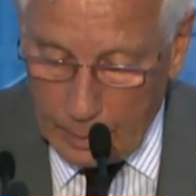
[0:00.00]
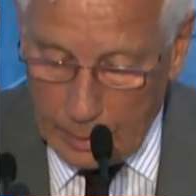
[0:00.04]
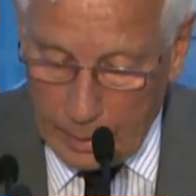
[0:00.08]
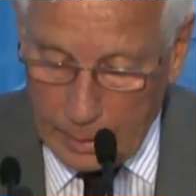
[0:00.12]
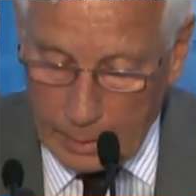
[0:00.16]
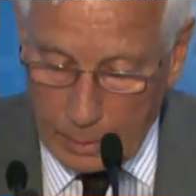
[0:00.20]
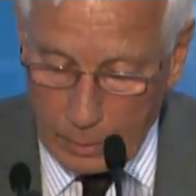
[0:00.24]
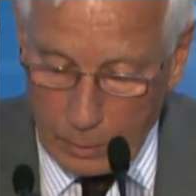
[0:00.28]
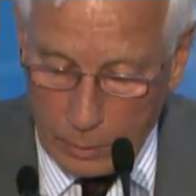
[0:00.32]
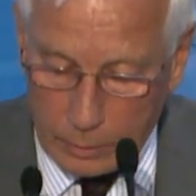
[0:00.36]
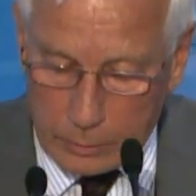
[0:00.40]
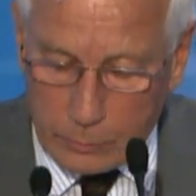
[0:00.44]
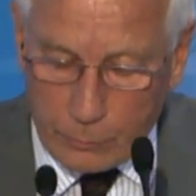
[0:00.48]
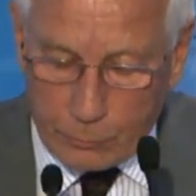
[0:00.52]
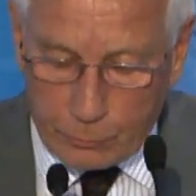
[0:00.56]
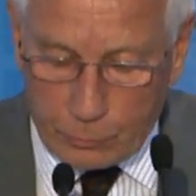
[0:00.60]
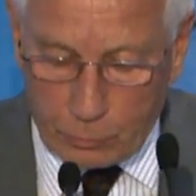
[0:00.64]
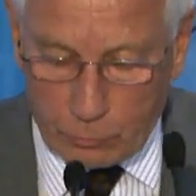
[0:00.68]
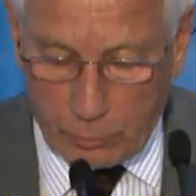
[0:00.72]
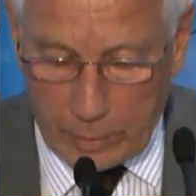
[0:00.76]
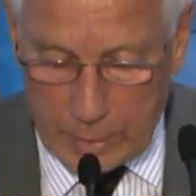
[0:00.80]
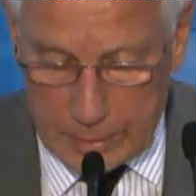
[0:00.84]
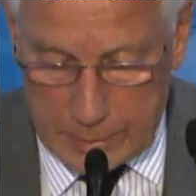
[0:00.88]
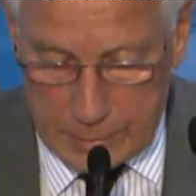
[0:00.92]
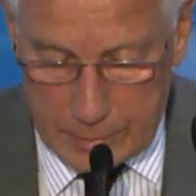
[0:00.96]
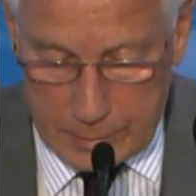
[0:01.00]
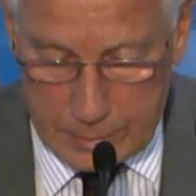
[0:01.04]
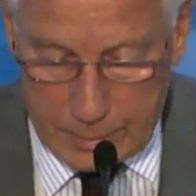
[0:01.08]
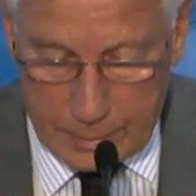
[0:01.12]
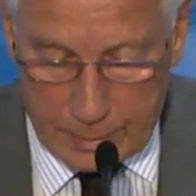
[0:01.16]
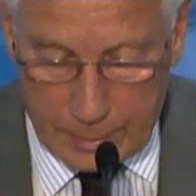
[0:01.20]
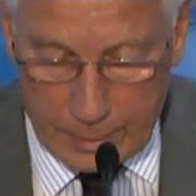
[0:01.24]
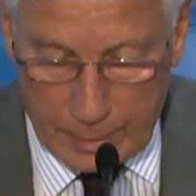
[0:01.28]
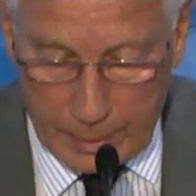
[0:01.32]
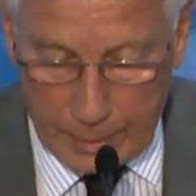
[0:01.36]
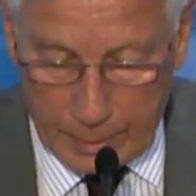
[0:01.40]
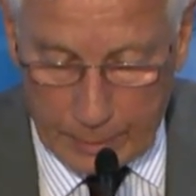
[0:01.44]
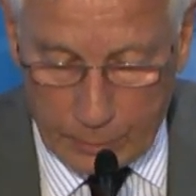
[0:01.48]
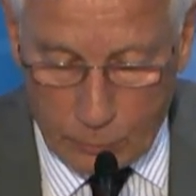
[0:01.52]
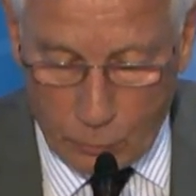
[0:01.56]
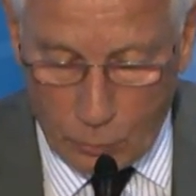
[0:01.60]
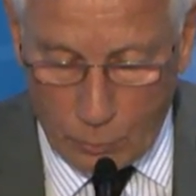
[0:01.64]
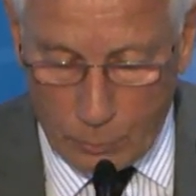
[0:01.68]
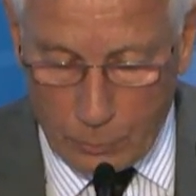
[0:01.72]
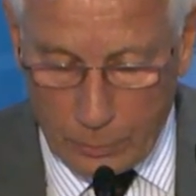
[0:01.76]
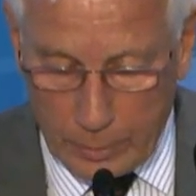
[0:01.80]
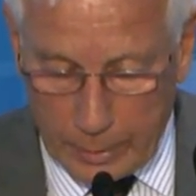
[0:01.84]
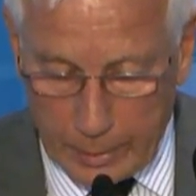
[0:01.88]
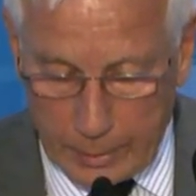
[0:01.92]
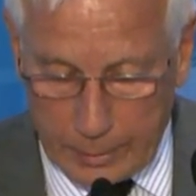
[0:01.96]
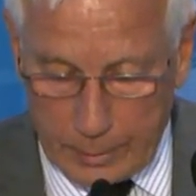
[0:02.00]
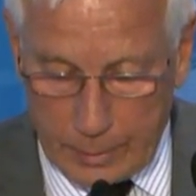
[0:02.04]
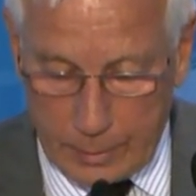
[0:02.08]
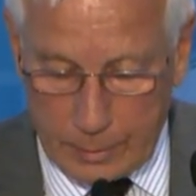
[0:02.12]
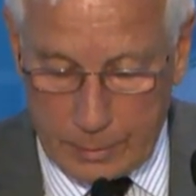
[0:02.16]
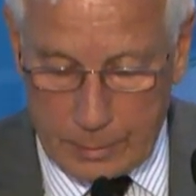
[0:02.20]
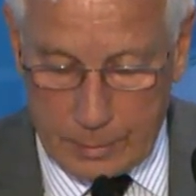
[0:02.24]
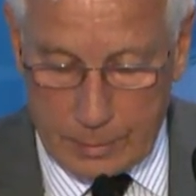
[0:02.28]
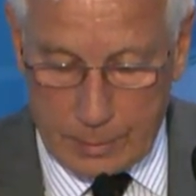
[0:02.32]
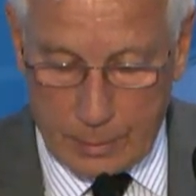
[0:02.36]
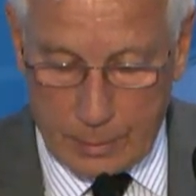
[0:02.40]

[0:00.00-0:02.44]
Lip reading: A lot of trust accumulated